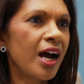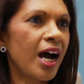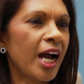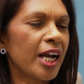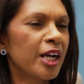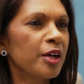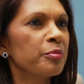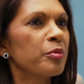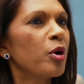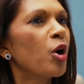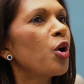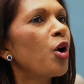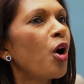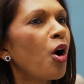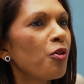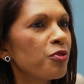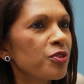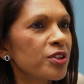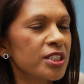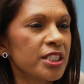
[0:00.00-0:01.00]
I can
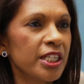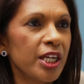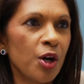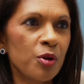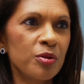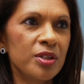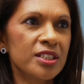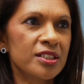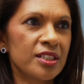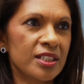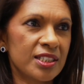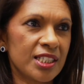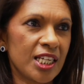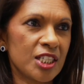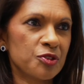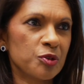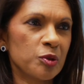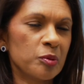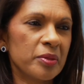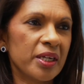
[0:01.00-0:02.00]
obviously only
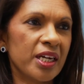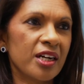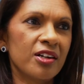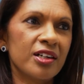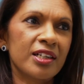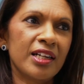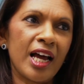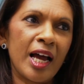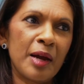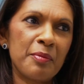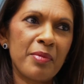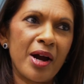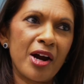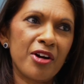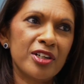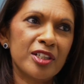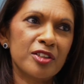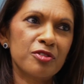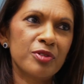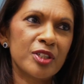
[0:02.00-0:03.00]
successful because I
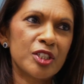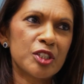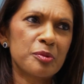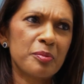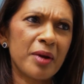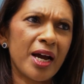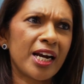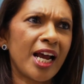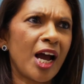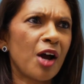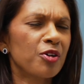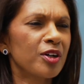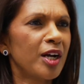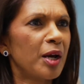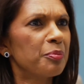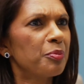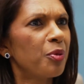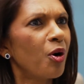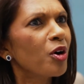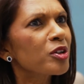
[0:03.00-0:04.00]
married a rich man. How could I
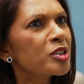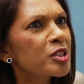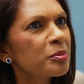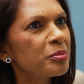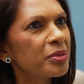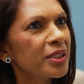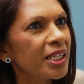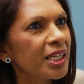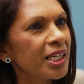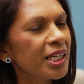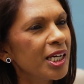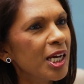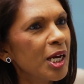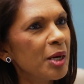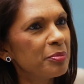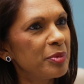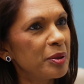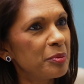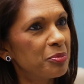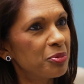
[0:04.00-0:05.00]
possibly
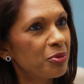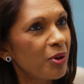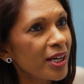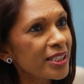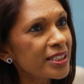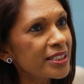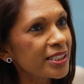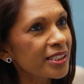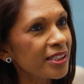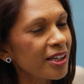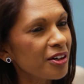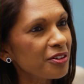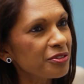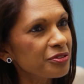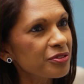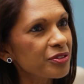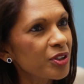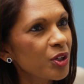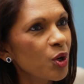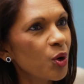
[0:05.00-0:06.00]
be bright
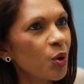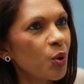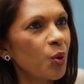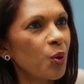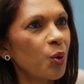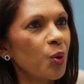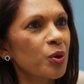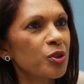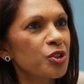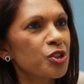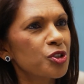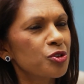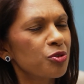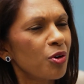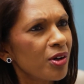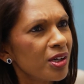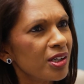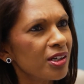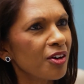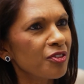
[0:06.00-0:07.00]
enough or
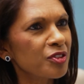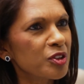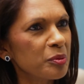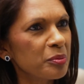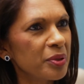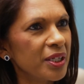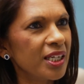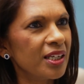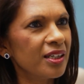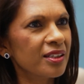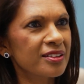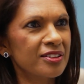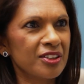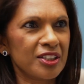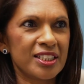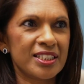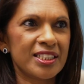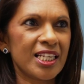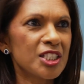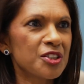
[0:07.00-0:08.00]
strong enough to be
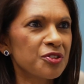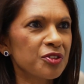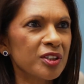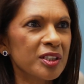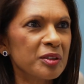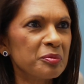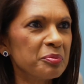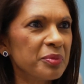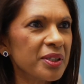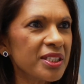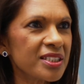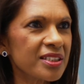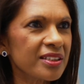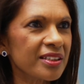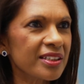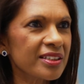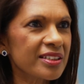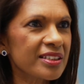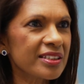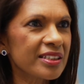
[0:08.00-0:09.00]
successful in
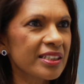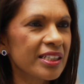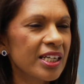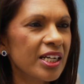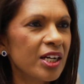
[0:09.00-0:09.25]
business?